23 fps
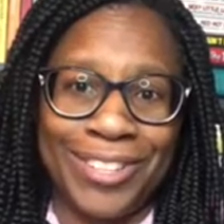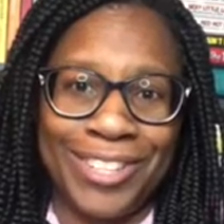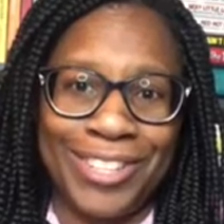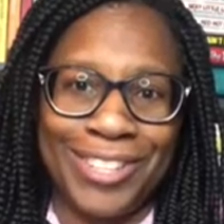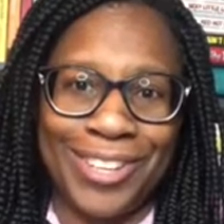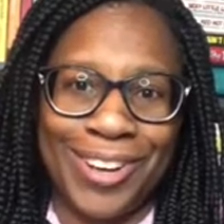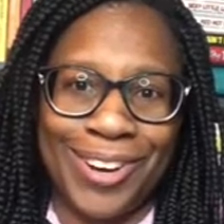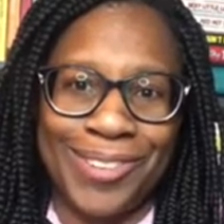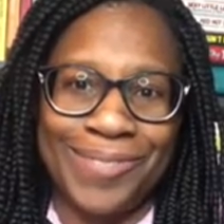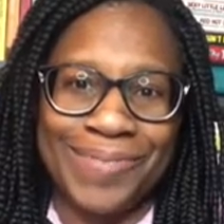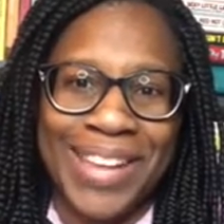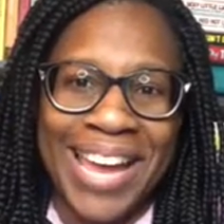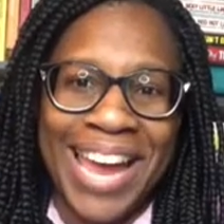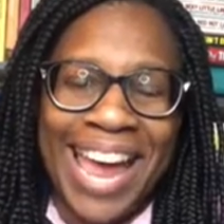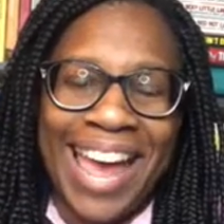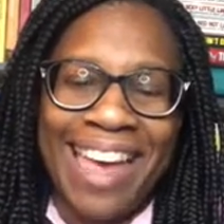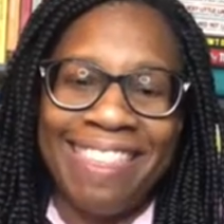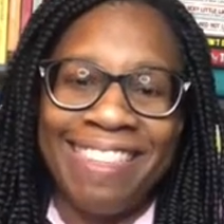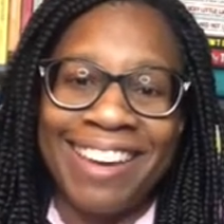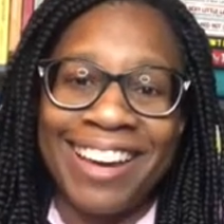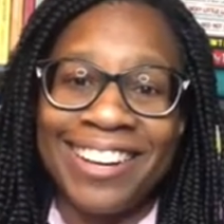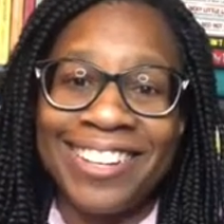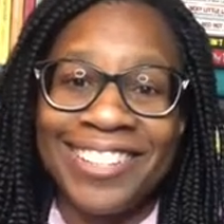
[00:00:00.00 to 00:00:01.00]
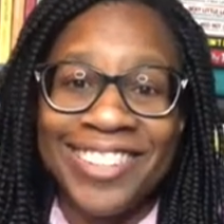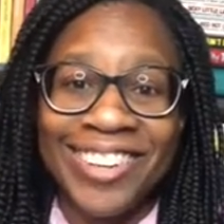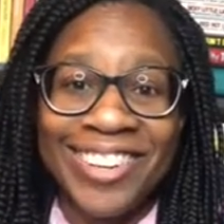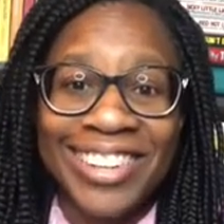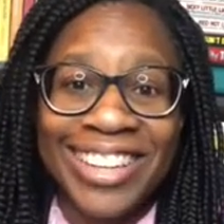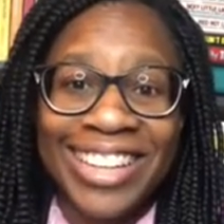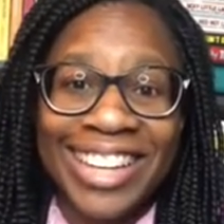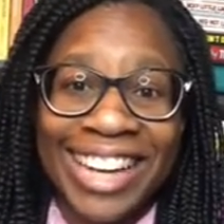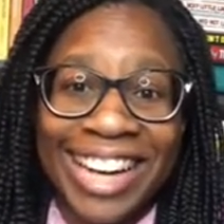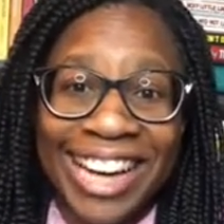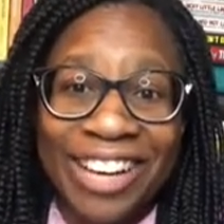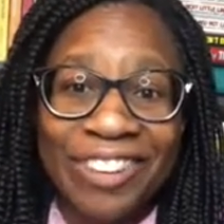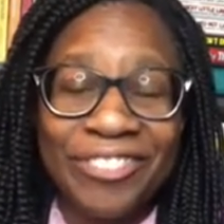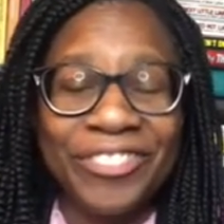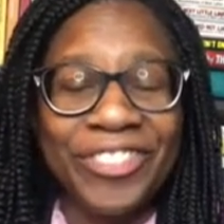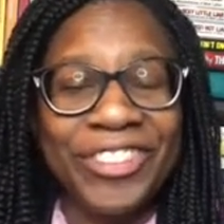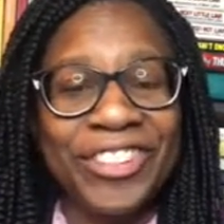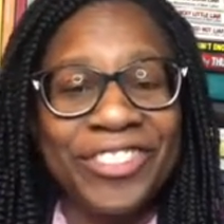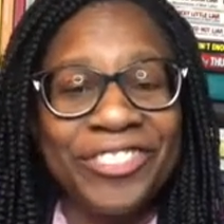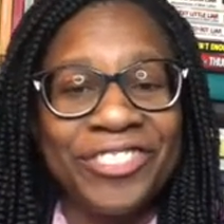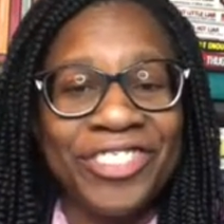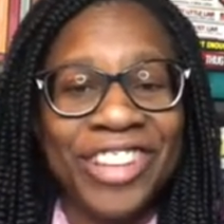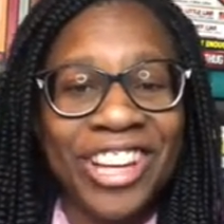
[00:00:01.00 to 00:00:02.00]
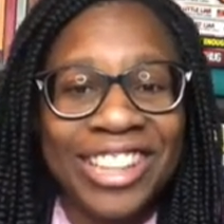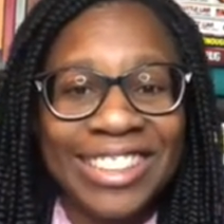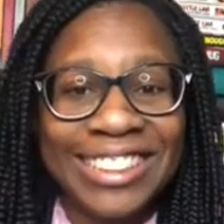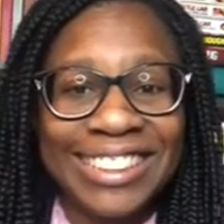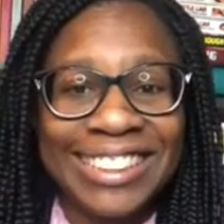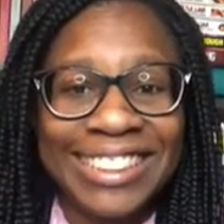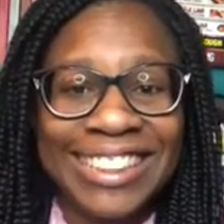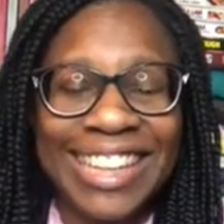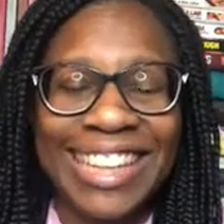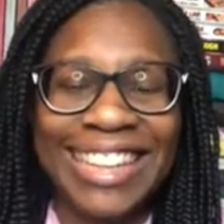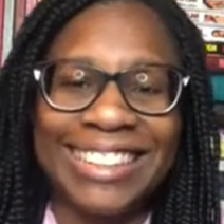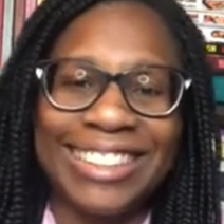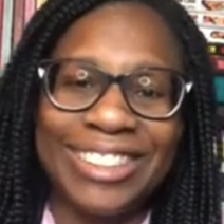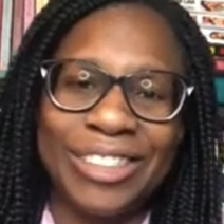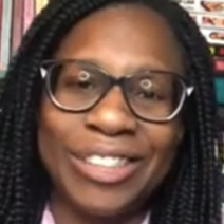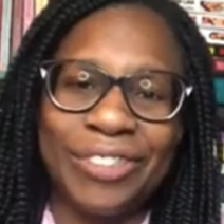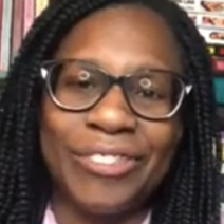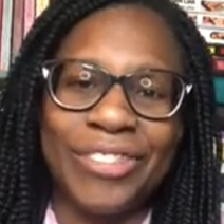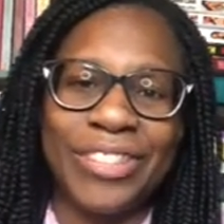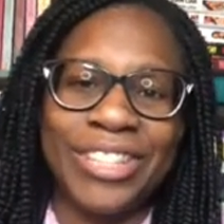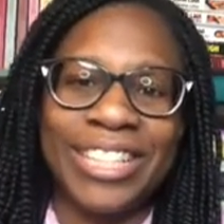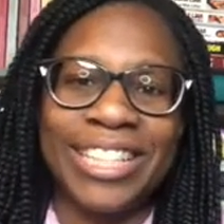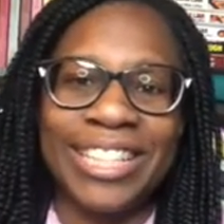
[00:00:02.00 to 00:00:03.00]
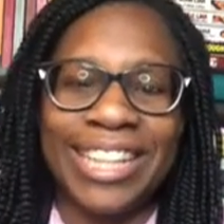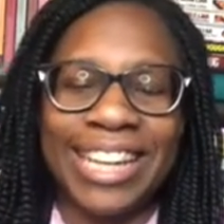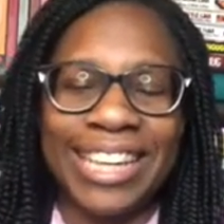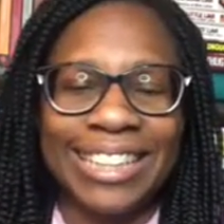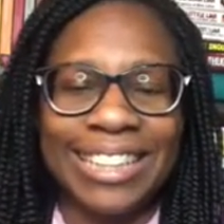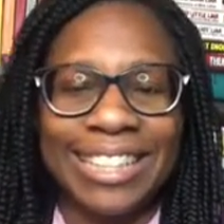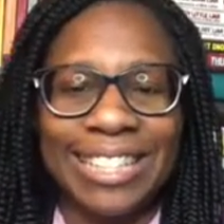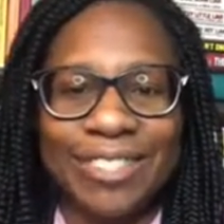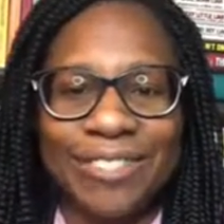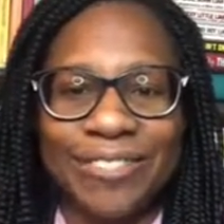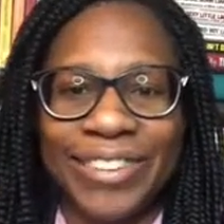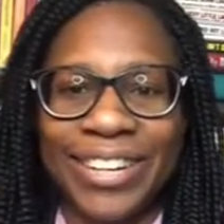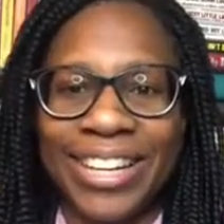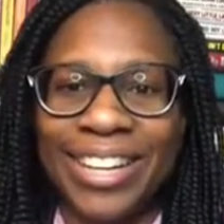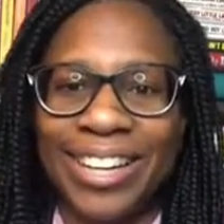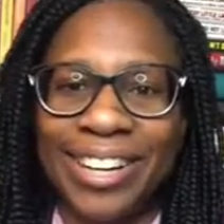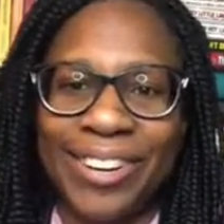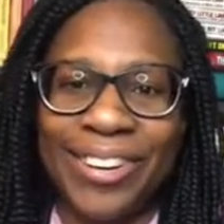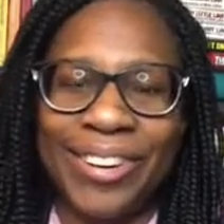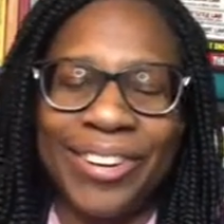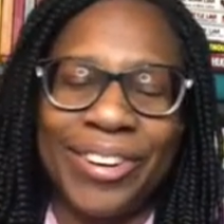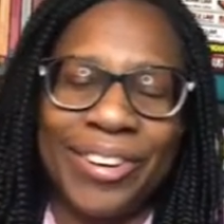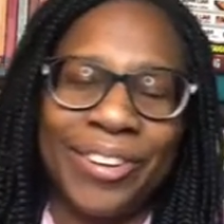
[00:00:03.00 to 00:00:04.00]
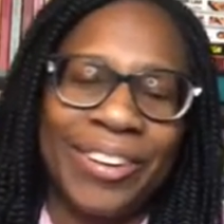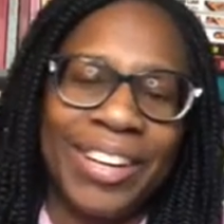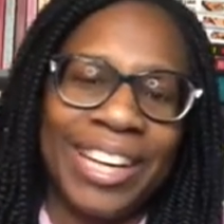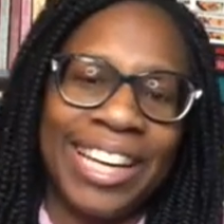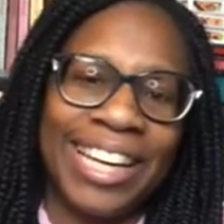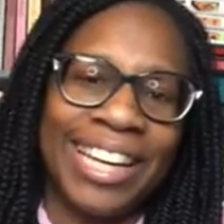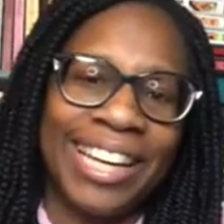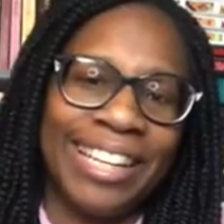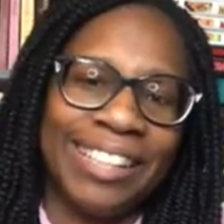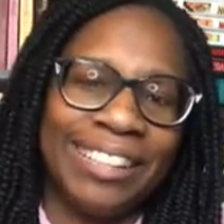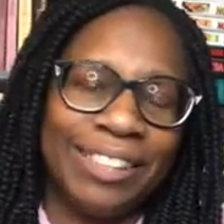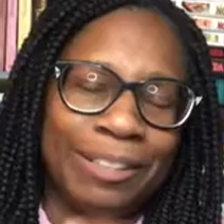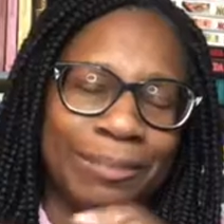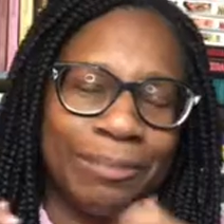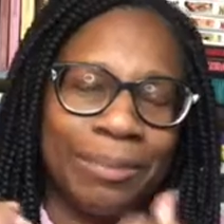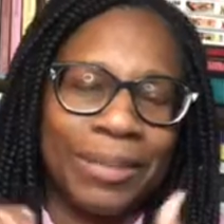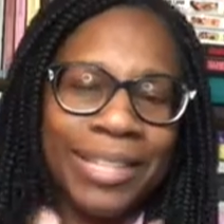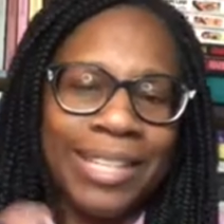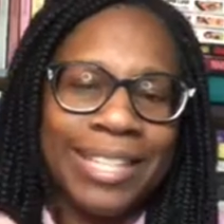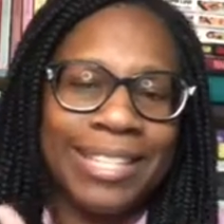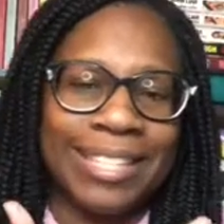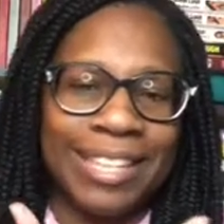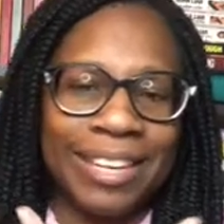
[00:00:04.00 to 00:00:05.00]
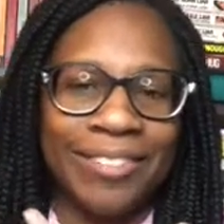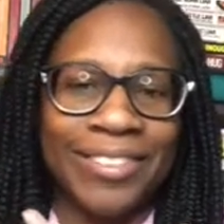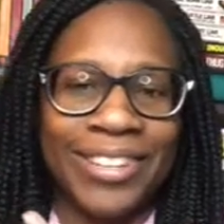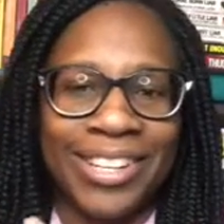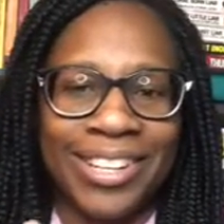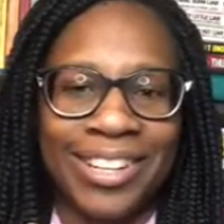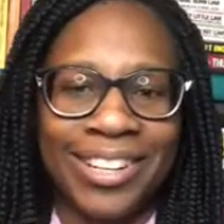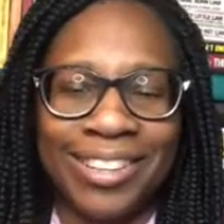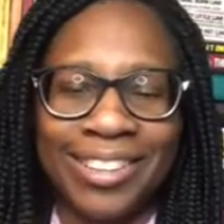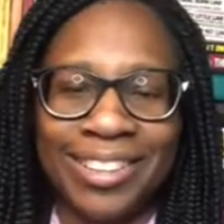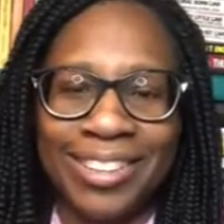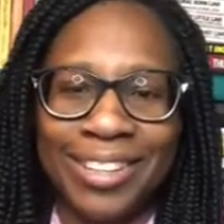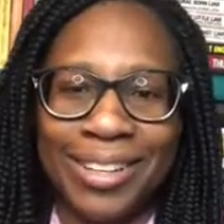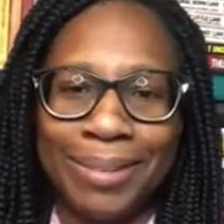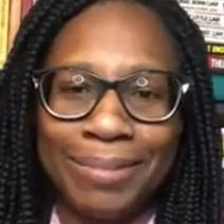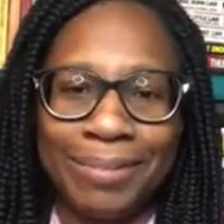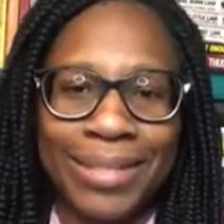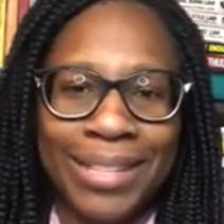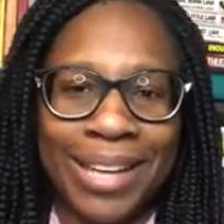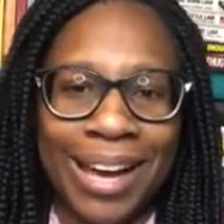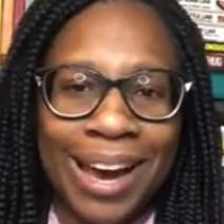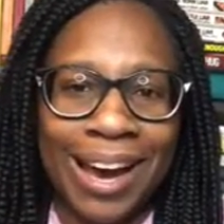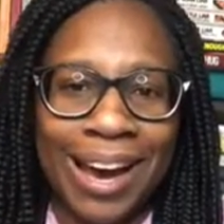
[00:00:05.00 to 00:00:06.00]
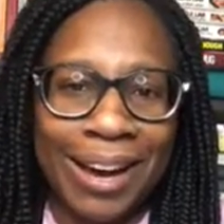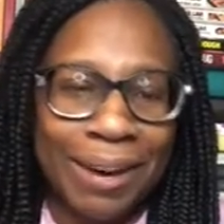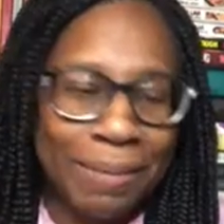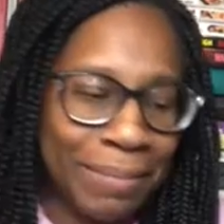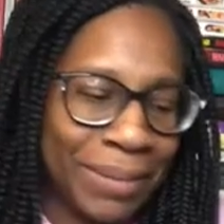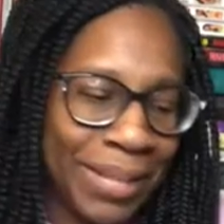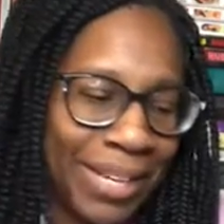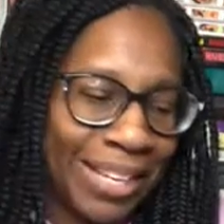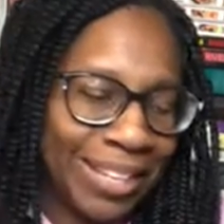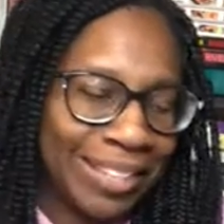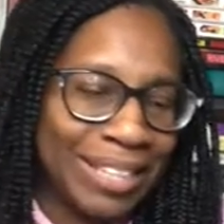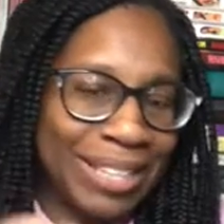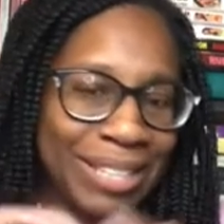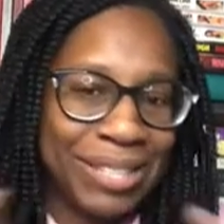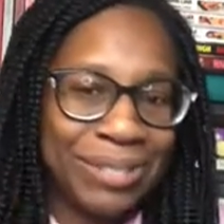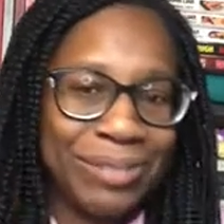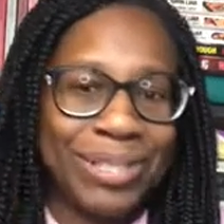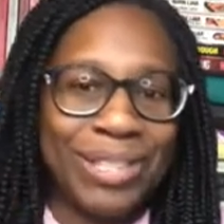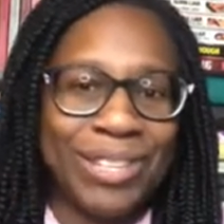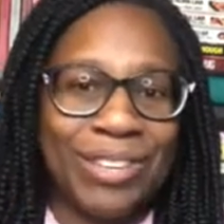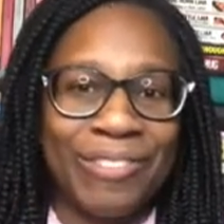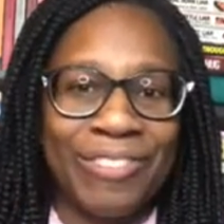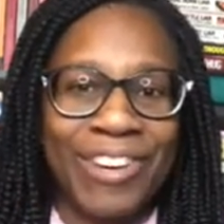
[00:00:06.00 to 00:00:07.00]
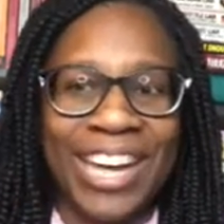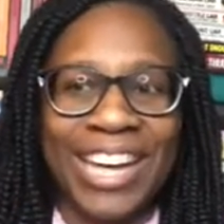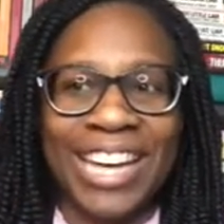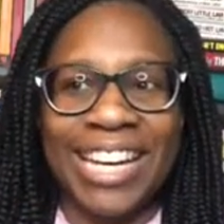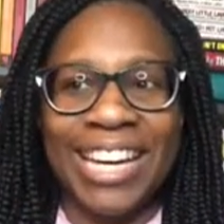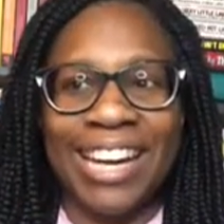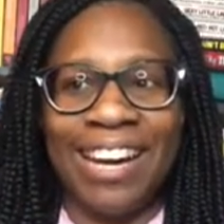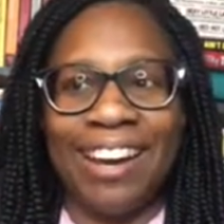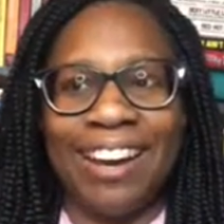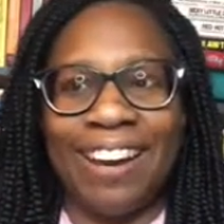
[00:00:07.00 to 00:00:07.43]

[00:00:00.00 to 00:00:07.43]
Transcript: So that is all that I have for the vlog today. So if you did like this video, go ahead and please give it a thumbs up. This was fun.